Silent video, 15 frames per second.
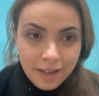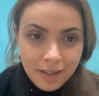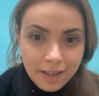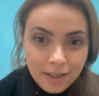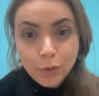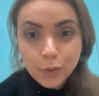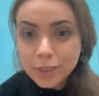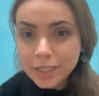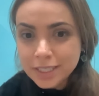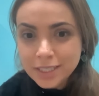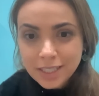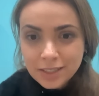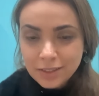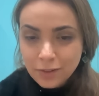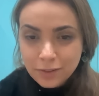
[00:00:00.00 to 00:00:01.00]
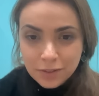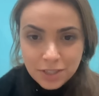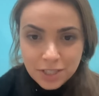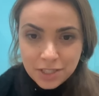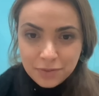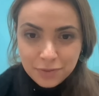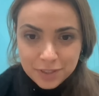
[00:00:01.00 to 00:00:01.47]
Cooling
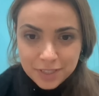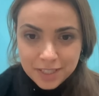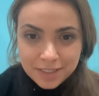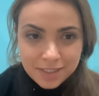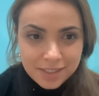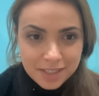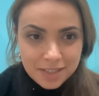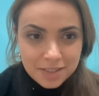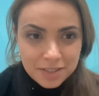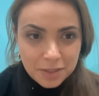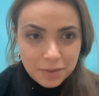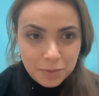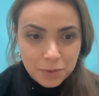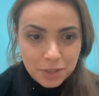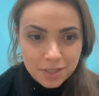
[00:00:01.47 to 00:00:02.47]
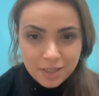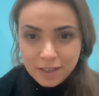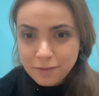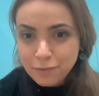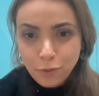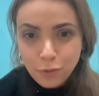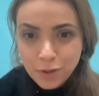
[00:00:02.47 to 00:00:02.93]
technologies for data center, which is like
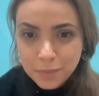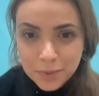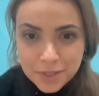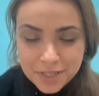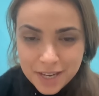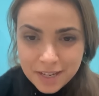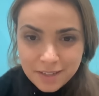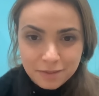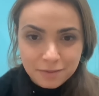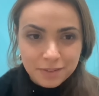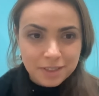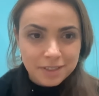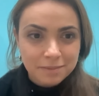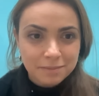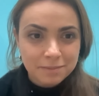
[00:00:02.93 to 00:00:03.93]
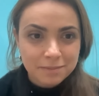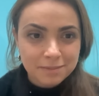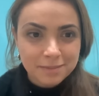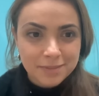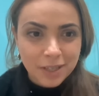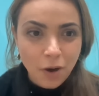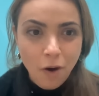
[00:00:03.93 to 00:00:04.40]
40% of
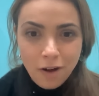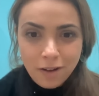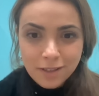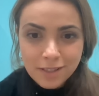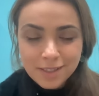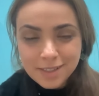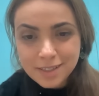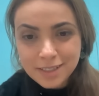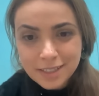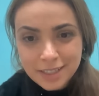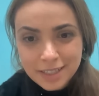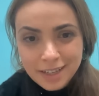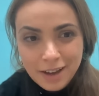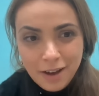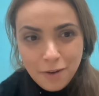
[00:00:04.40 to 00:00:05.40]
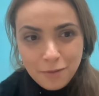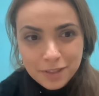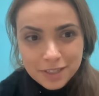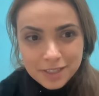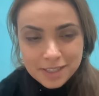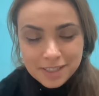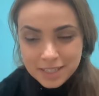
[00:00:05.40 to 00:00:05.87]
the cost of
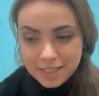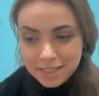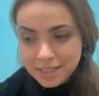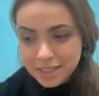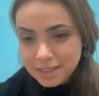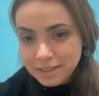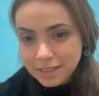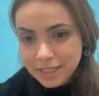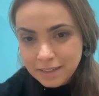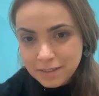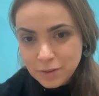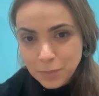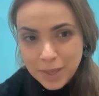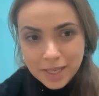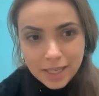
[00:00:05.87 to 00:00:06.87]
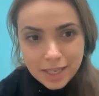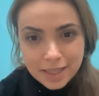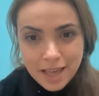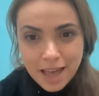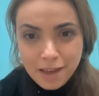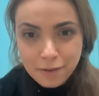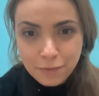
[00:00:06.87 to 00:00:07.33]
data center. So making
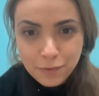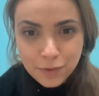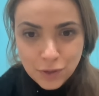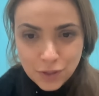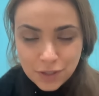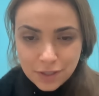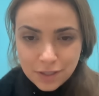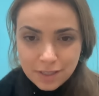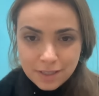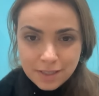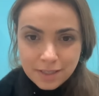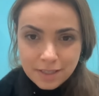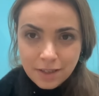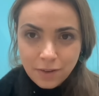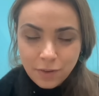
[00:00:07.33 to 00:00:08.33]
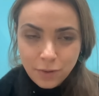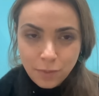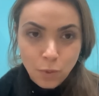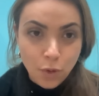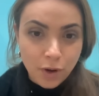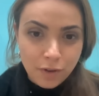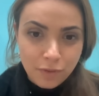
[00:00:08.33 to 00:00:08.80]
that efficient or
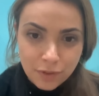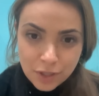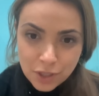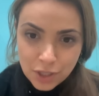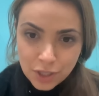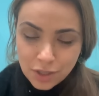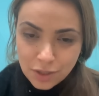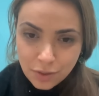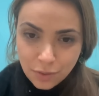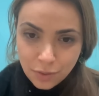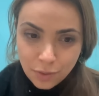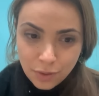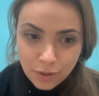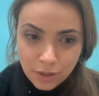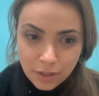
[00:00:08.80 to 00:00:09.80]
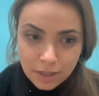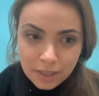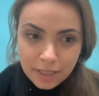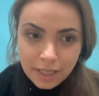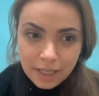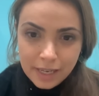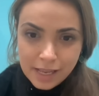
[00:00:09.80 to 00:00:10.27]
more efficient or
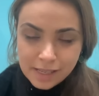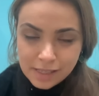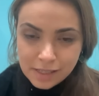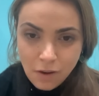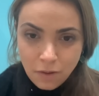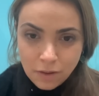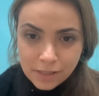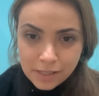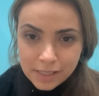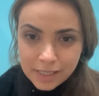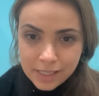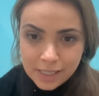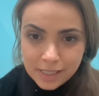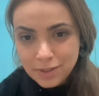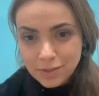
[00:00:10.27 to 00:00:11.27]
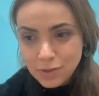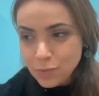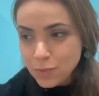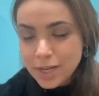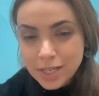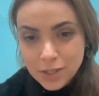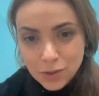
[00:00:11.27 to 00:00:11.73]
less costly is a
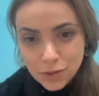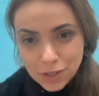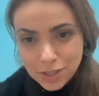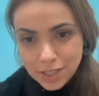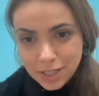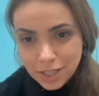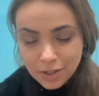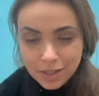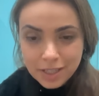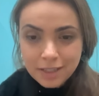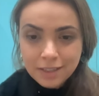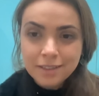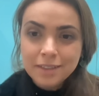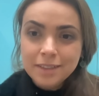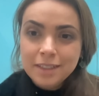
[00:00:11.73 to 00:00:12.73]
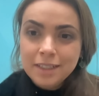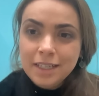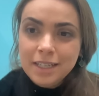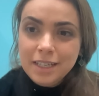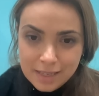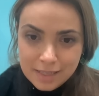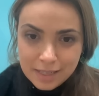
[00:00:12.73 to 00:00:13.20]
really interesting area.
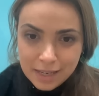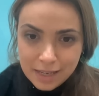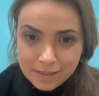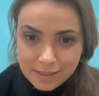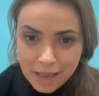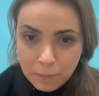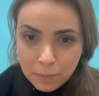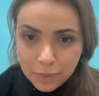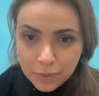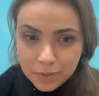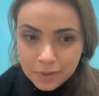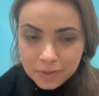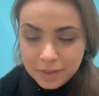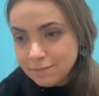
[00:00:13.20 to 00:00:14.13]
As an example,